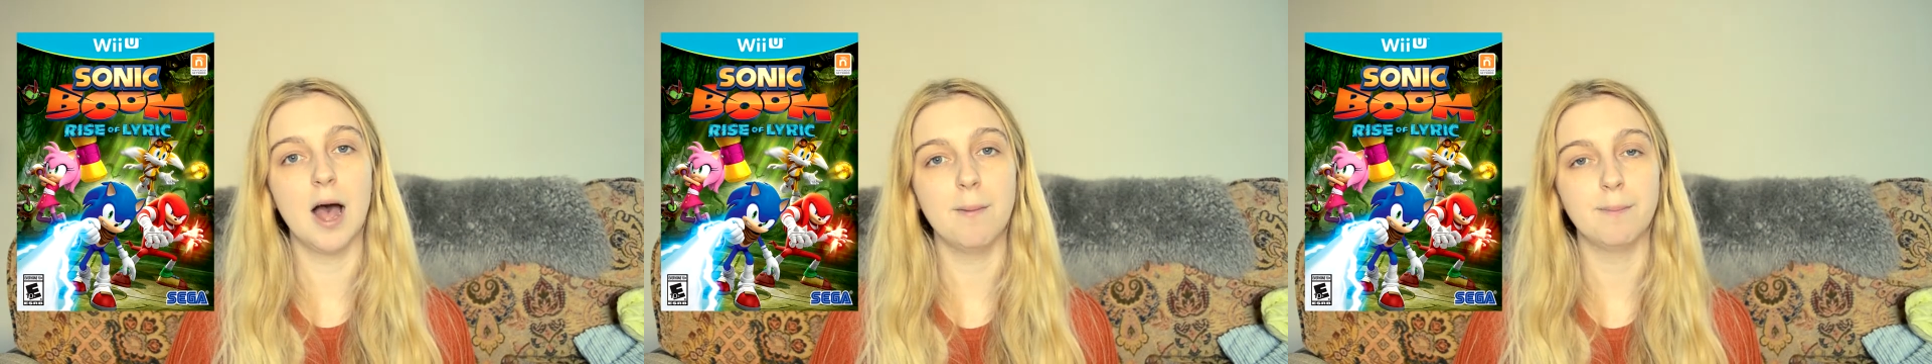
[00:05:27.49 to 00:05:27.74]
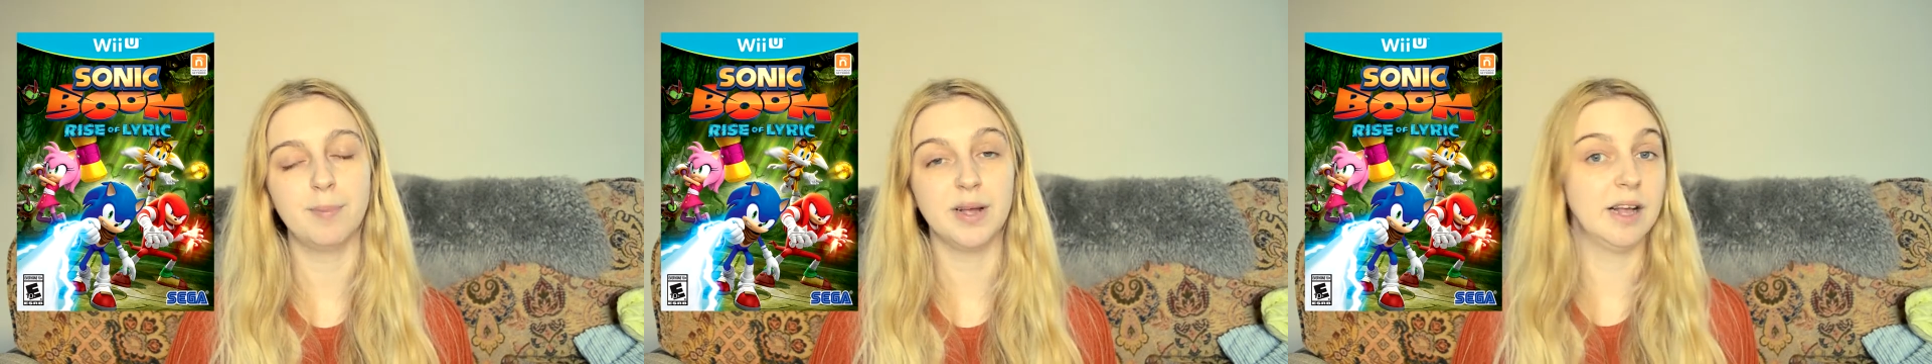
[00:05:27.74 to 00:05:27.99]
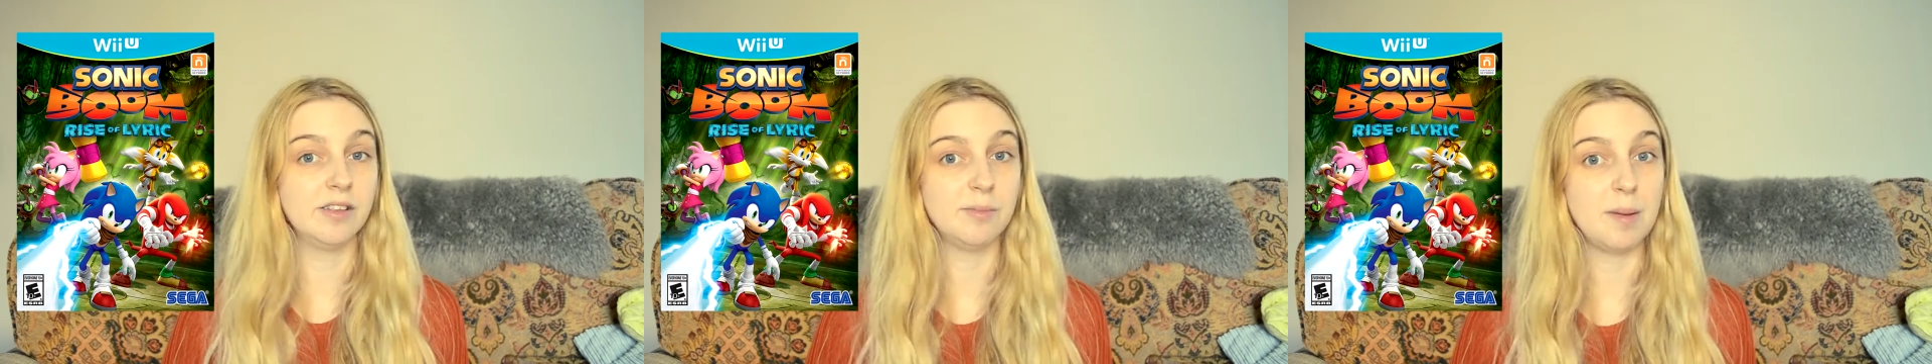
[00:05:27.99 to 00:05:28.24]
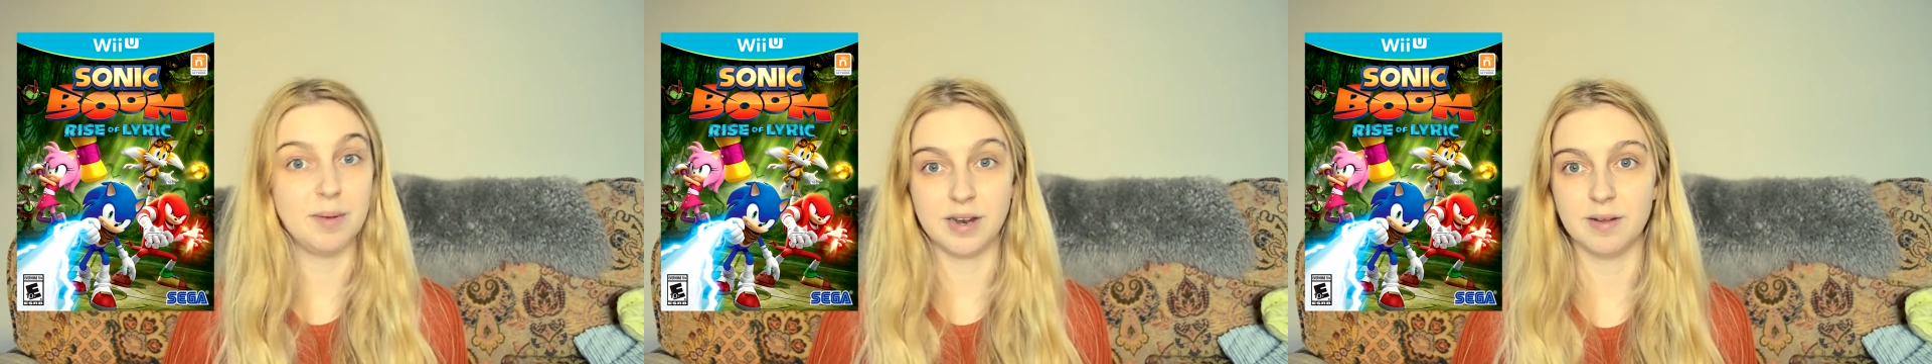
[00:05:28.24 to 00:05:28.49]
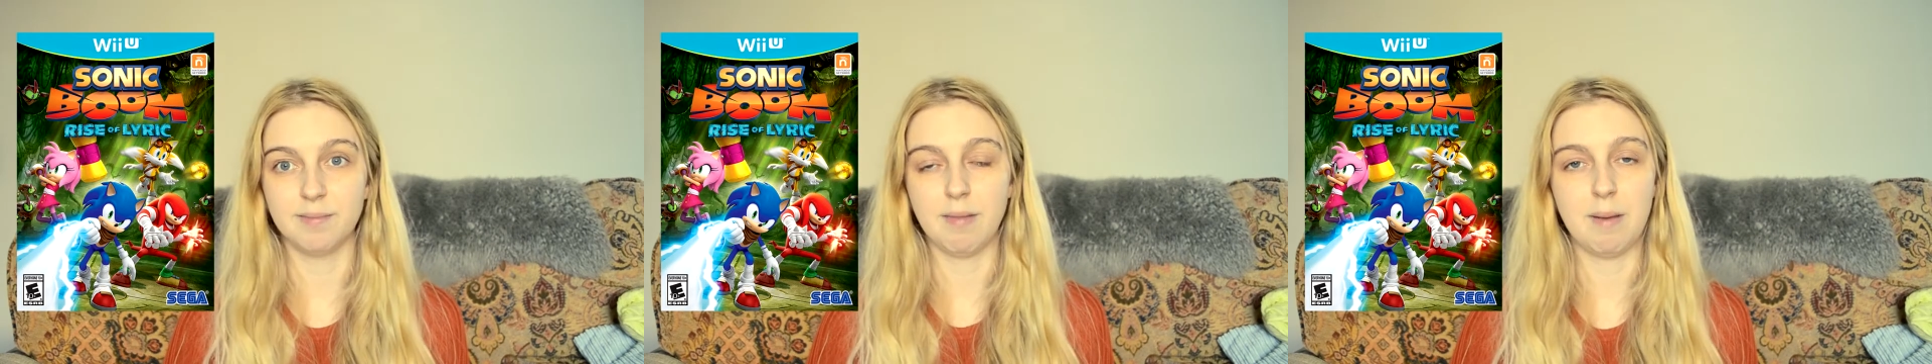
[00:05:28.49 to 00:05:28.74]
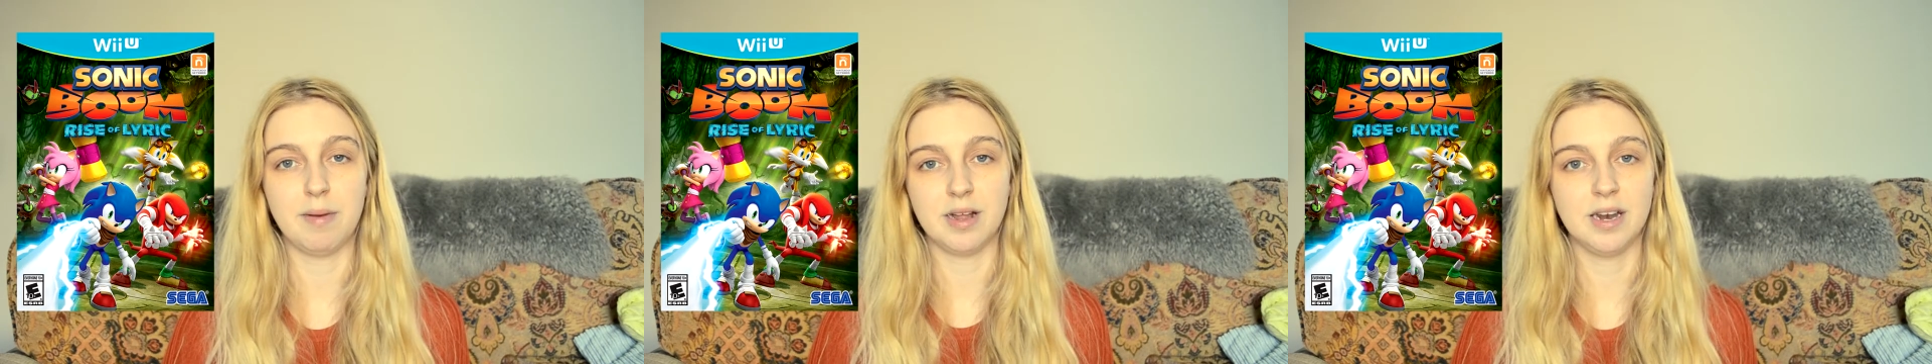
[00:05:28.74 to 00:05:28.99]
Um, but yes, maybe it didn't,
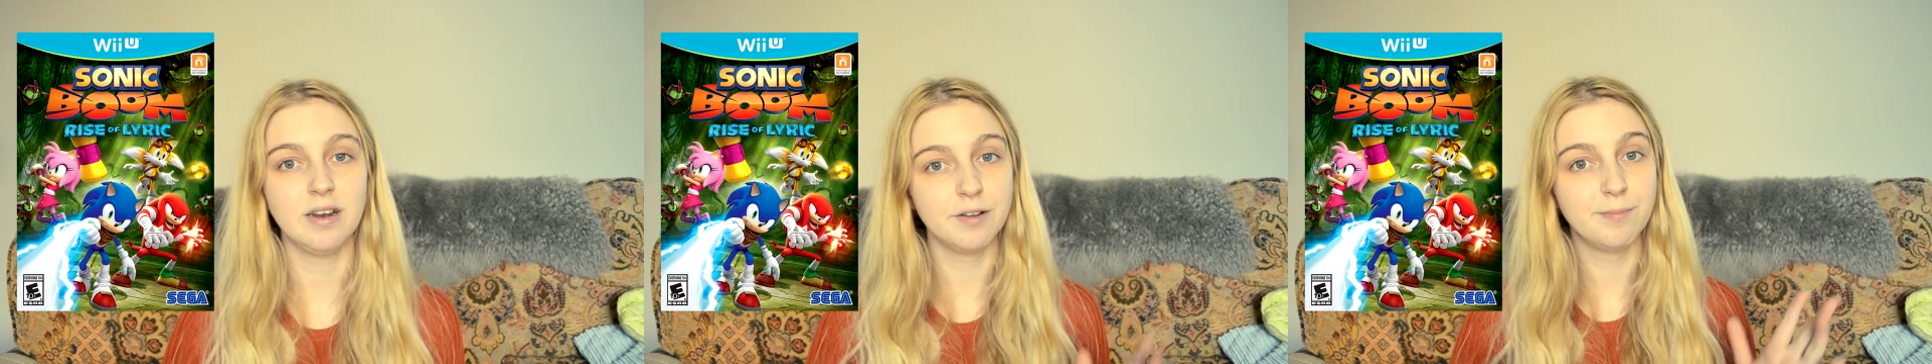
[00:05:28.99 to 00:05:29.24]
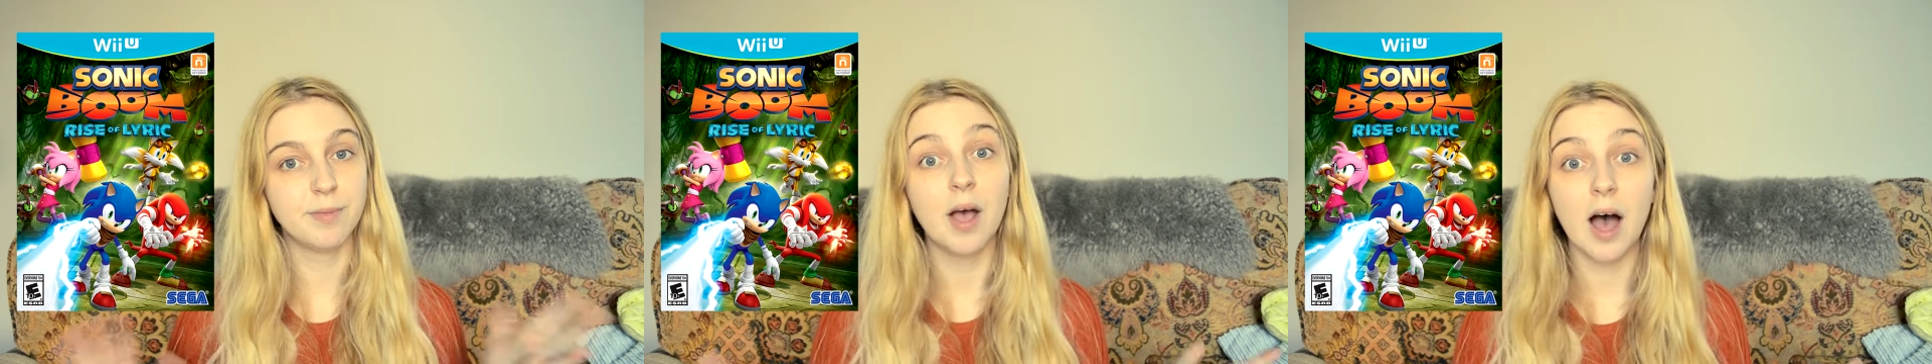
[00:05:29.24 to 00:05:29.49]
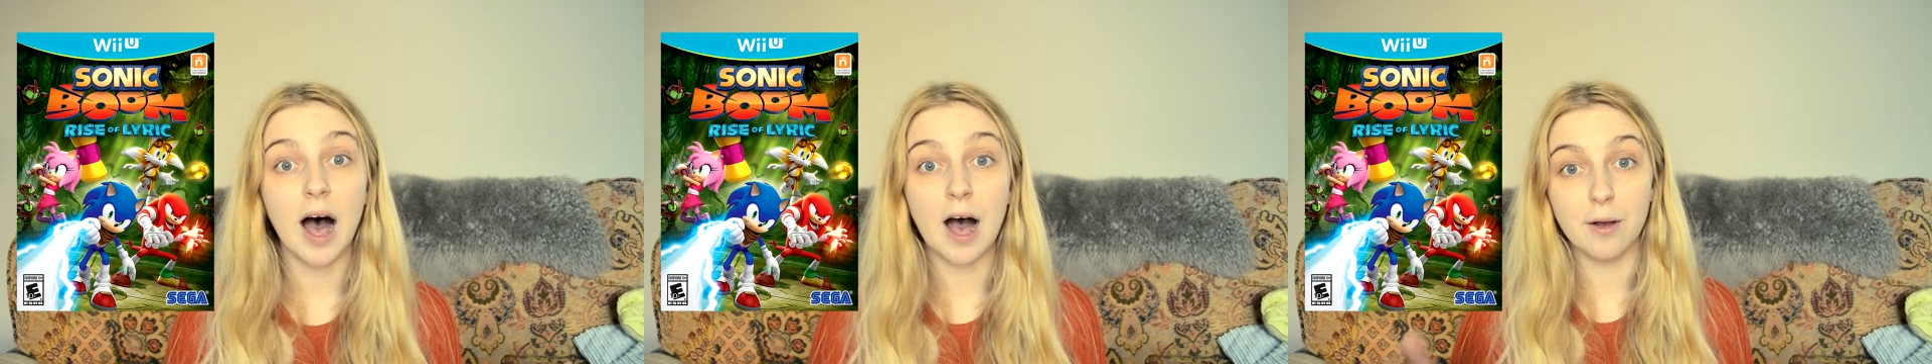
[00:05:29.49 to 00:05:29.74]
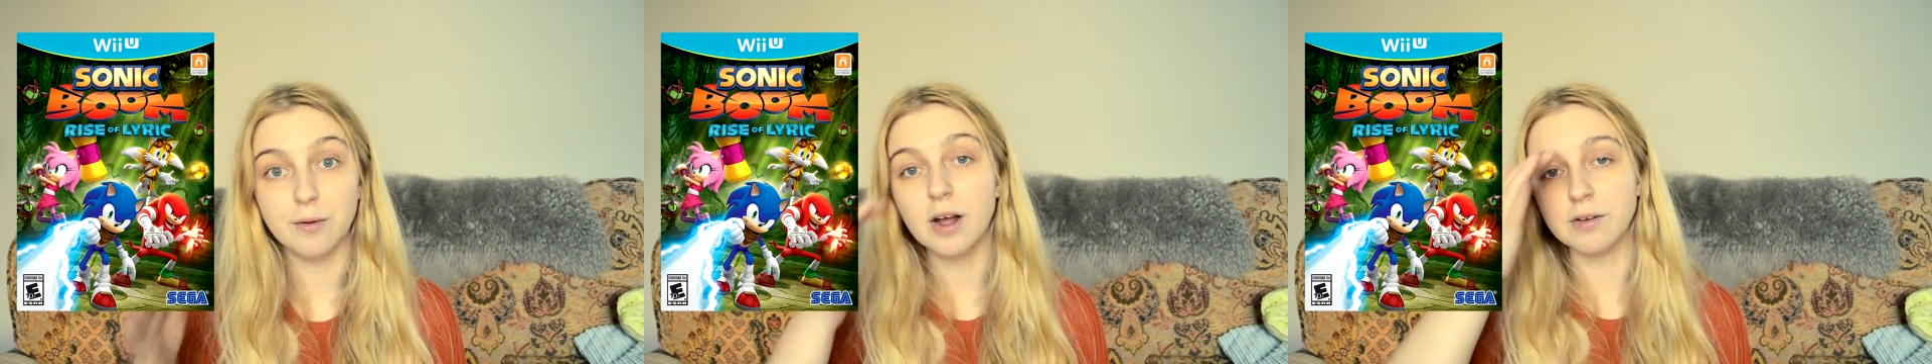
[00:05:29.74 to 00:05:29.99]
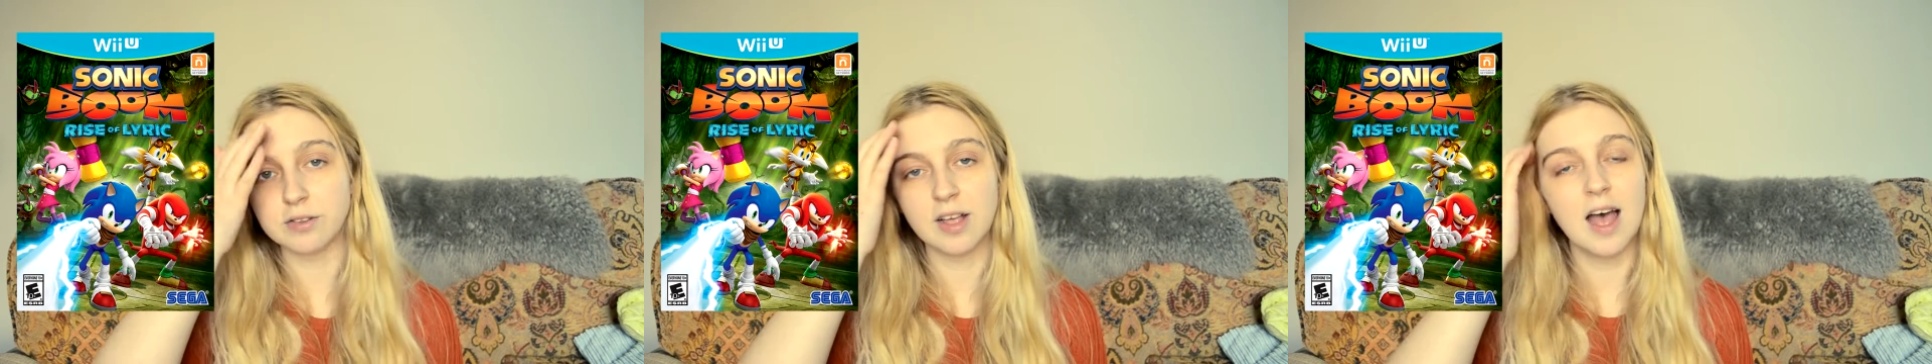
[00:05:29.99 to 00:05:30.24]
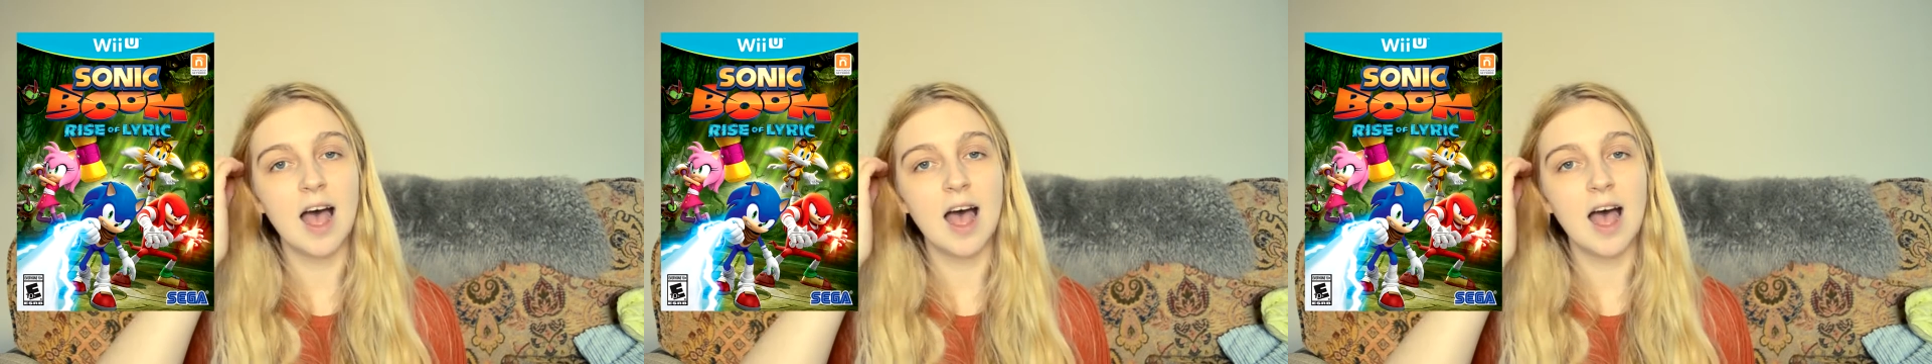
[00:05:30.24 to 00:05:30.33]
maybe it did. Who knows?